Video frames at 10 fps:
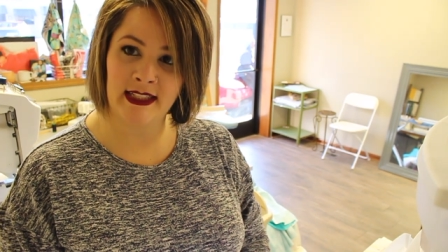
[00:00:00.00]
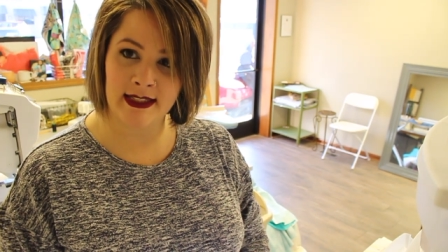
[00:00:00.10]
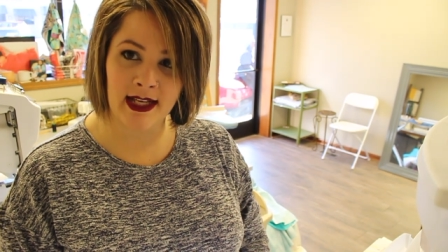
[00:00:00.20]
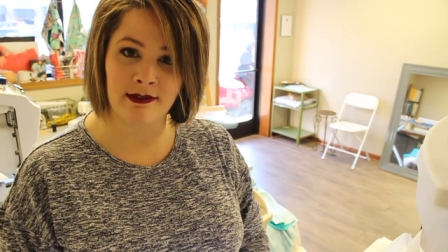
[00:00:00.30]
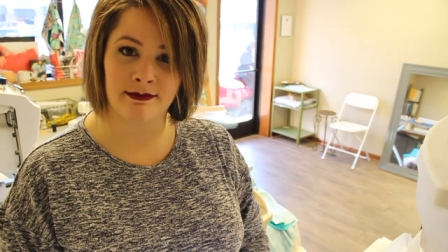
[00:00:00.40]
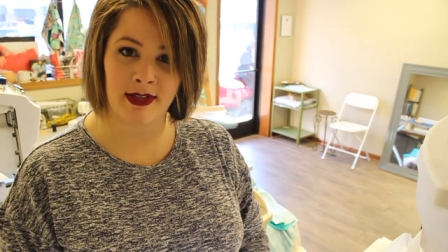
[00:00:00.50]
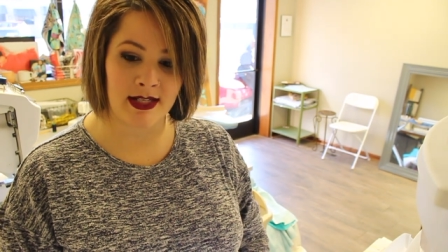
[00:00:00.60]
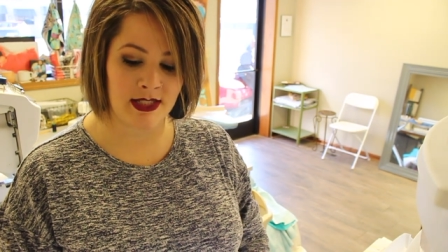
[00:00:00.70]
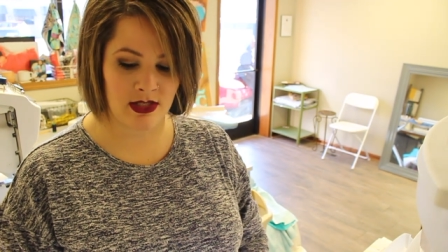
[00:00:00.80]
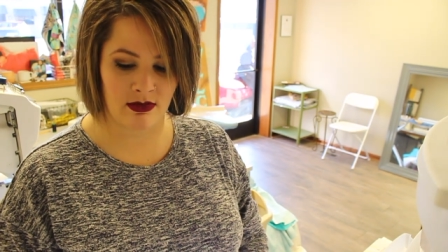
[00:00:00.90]
yeah, I
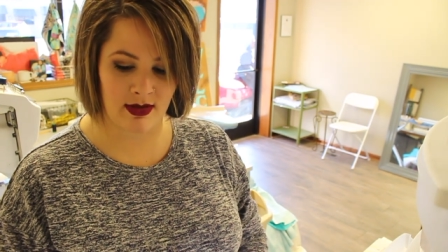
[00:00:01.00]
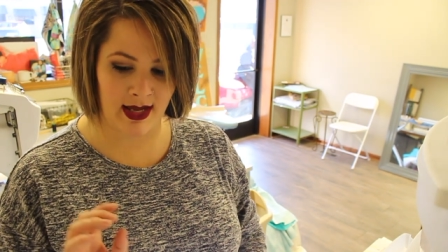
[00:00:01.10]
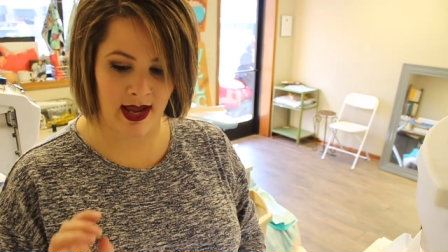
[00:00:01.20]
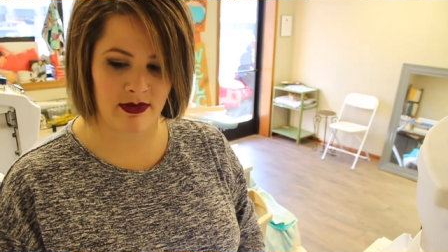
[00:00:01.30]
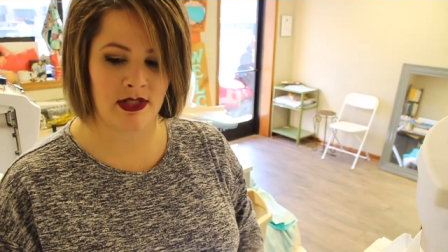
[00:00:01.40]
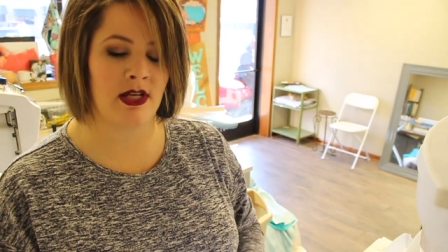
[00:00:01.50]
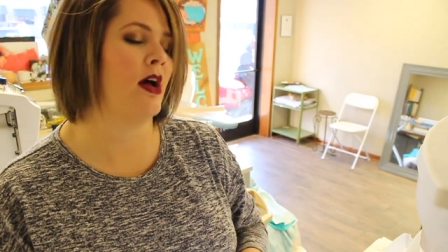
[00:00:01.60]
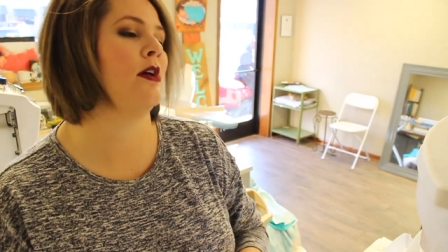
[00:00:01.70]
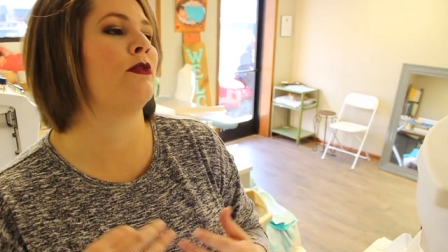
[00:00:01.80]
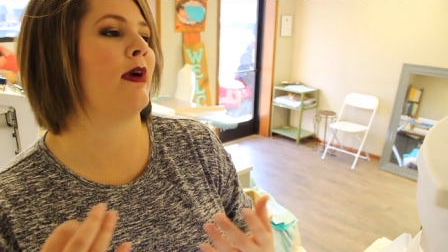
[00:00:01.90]
just don't like having to
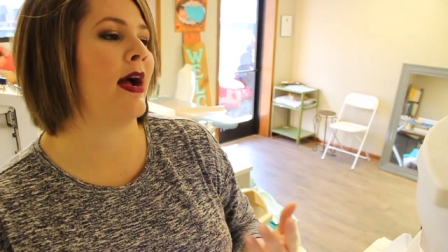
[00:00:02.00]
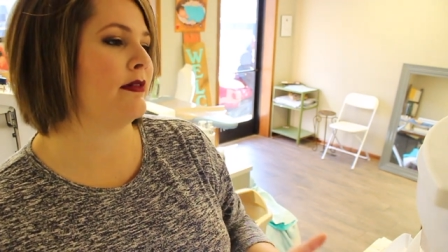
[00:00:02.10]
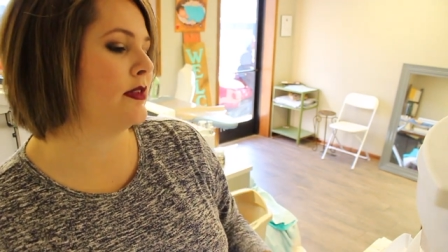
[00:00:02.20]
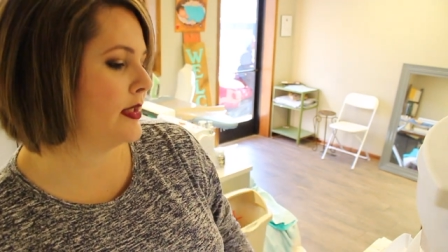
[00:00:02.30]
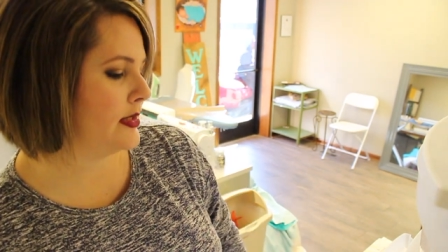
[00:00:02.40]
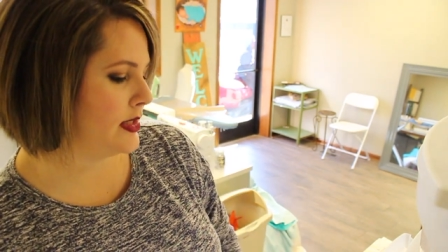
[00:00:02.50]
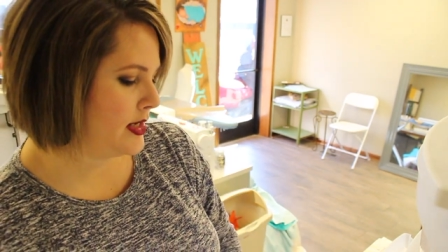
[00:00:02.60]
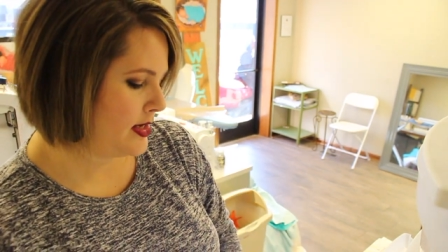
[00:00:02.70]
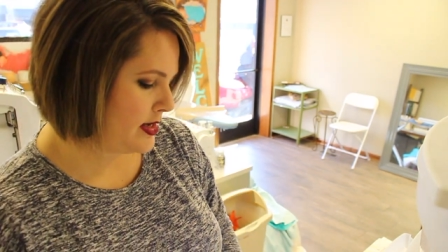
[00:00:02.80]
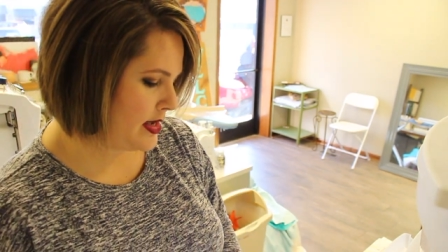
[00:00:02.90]
unravel it
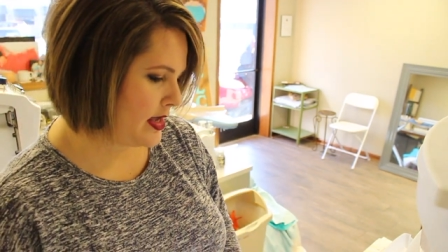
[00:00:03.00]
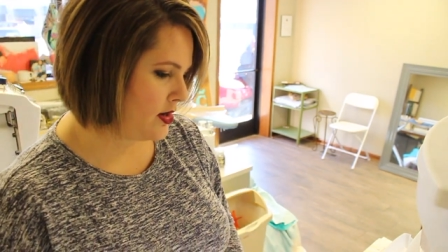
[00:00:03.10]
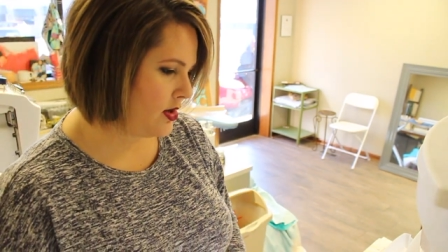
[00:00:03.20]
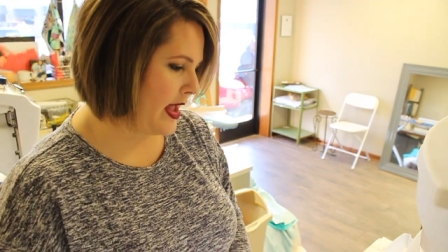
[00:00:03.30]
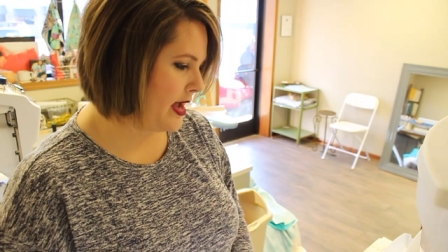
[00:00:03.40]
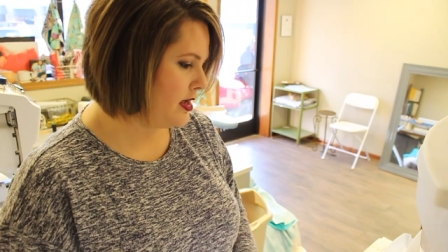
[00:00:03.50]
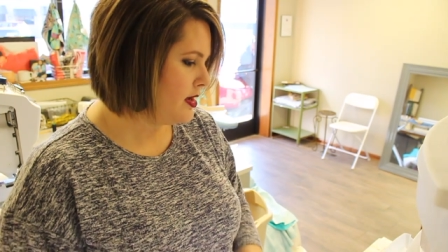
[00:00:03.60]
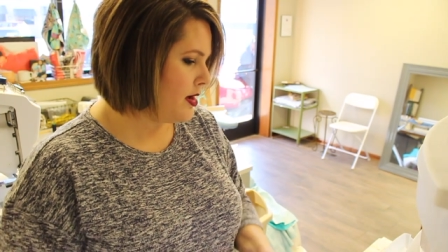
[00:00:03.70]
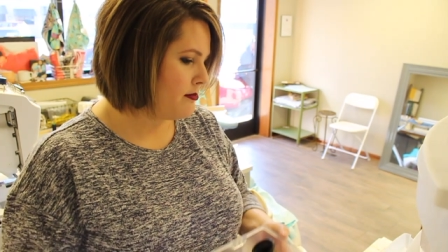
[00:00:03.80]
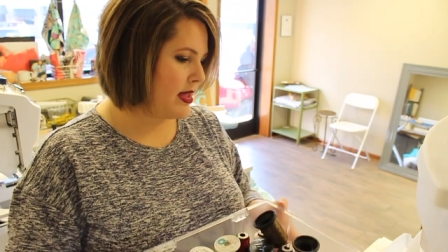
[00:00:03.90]
and all that.
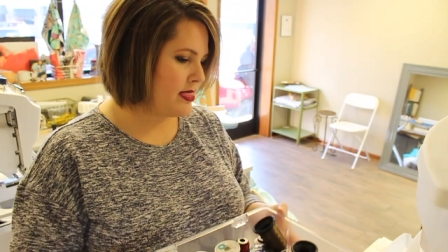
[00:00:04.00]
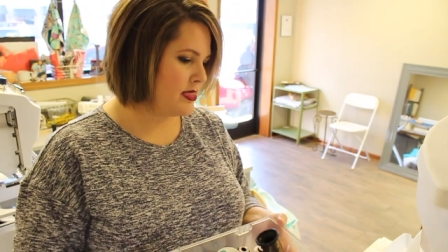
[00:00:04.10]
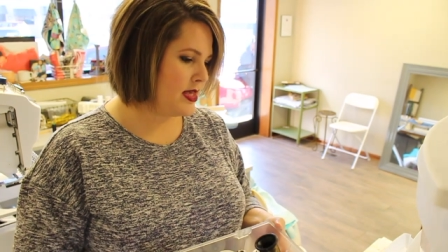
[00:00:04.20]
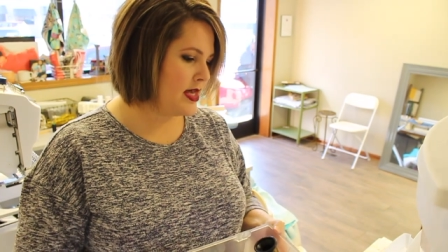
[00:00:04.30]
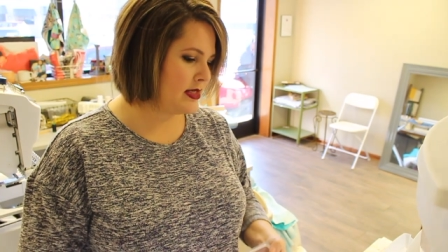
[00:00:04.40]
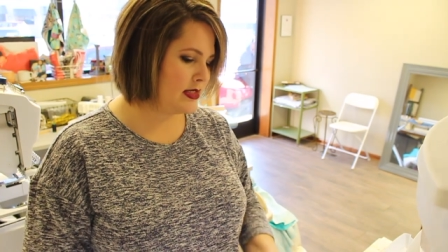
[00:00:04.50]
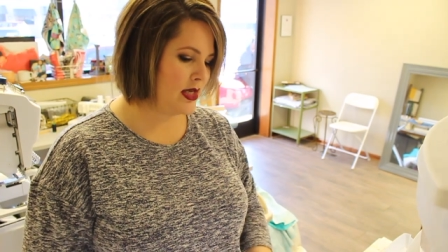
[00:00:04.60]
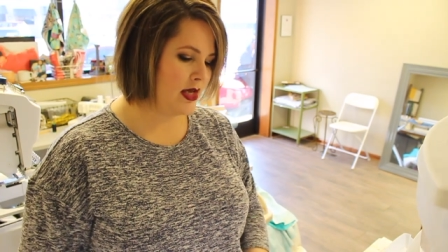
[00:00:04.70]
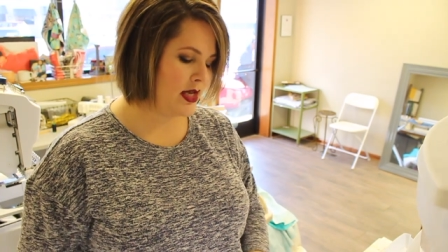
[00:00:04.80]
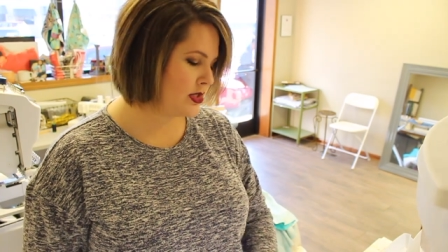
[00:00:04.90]
But this
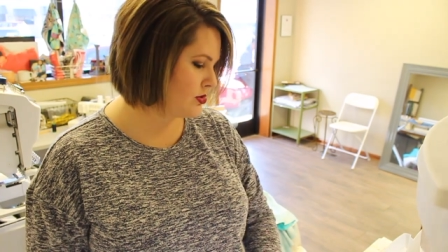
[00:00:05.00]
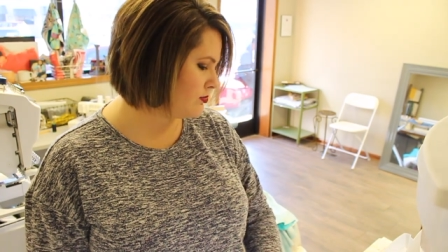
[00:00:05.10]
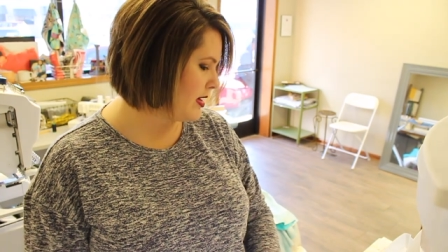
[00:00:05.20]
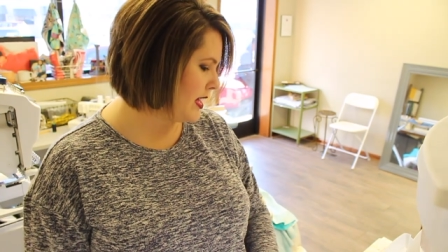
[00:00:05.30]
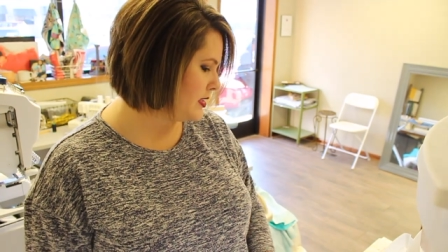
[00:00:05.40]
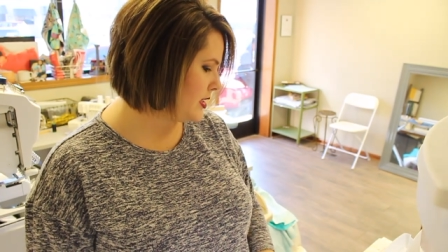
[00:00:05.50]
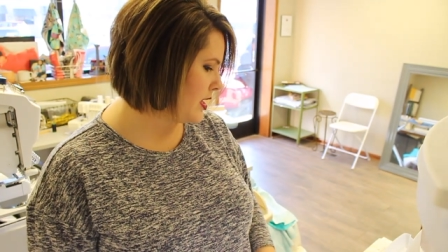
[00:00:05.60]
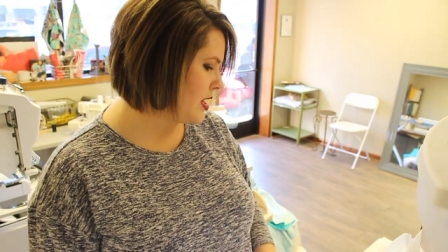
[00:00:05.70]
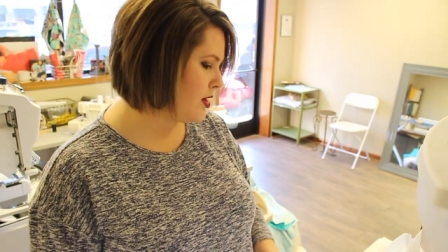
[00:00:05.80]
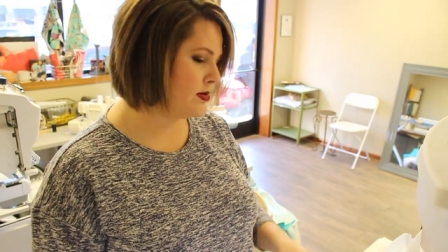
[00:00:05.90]
is ready to
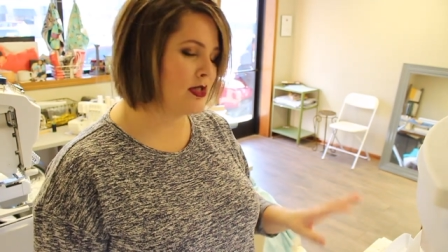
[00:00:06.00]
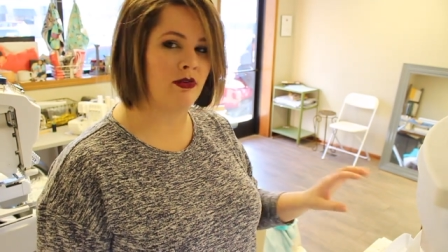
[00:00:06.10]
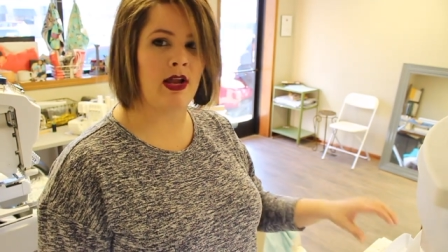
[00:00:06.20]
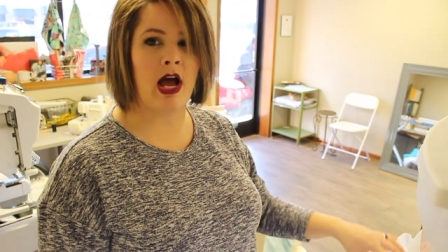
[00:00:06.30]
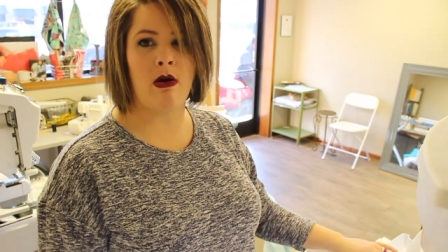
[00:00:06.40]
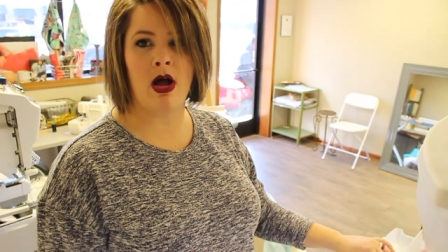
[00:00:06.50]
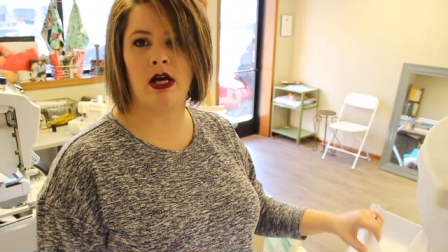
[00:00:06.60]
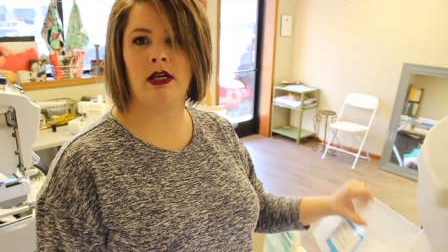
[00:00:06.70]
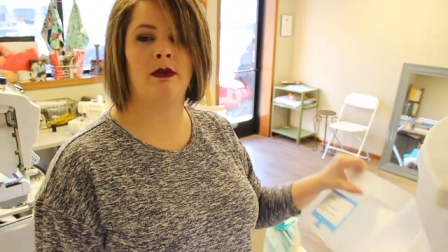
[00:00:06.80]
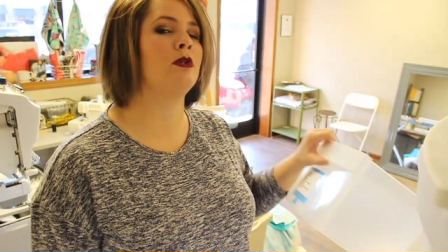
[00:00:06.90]
go. So now
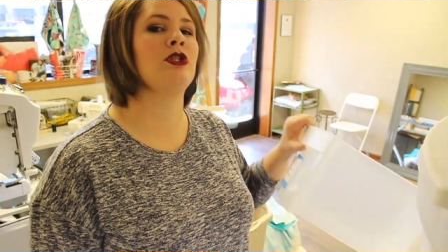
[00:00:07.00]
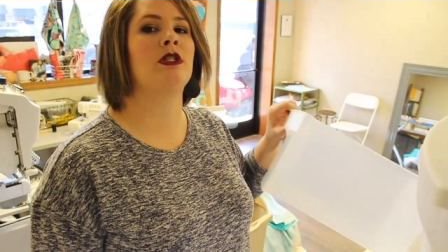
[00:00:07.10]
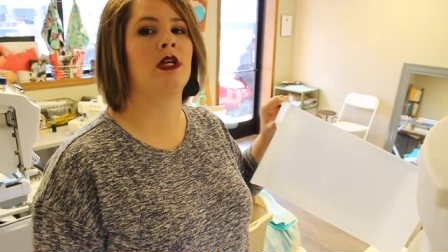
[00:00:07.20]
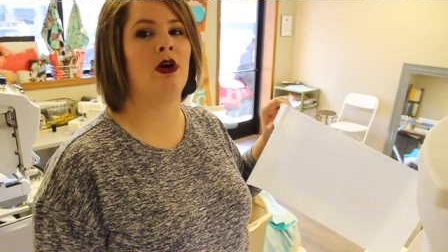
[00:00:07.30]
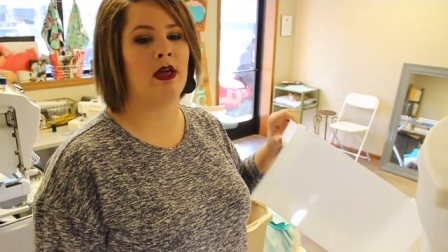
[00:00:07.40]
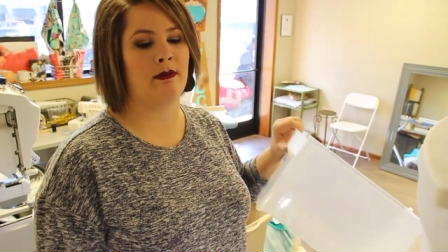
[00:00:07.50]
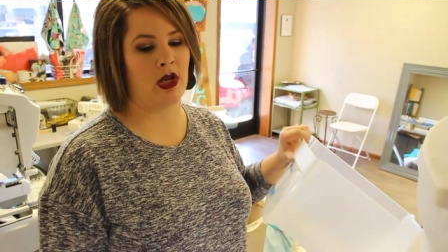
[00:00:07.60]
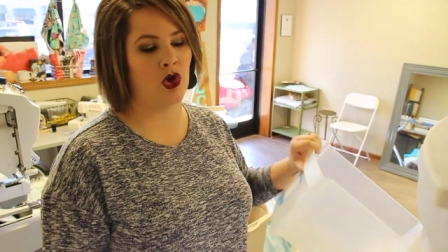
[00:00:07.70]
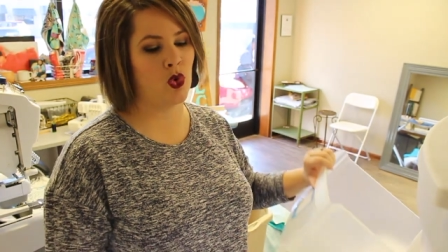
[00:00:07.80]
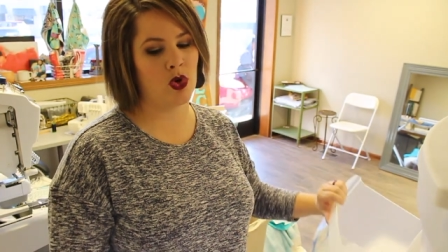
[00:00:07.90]
I will just go get my
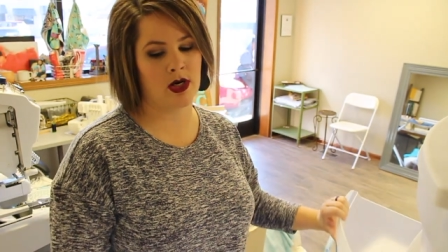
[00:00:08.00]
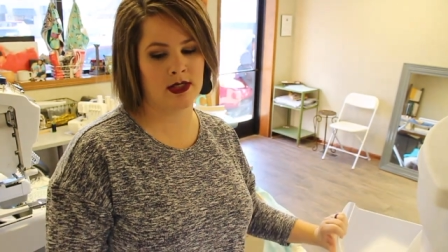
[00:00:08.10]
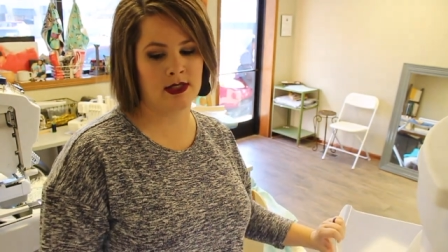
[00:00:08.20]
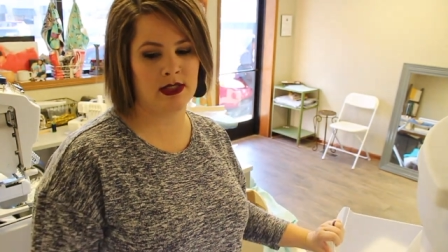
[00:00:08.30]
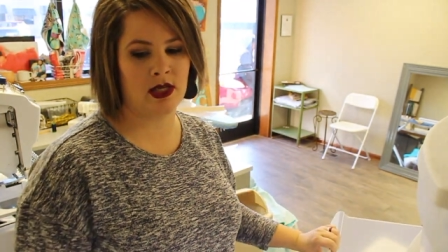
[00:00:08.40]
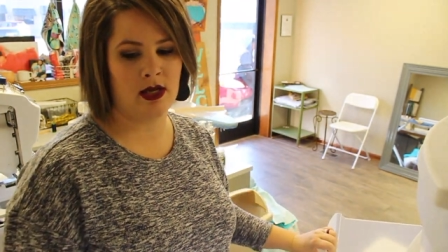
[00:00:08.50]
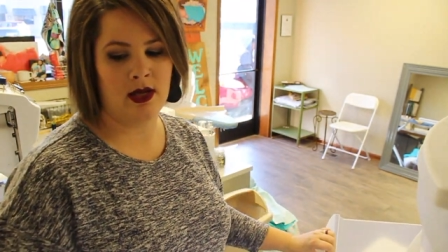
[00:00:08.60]
cords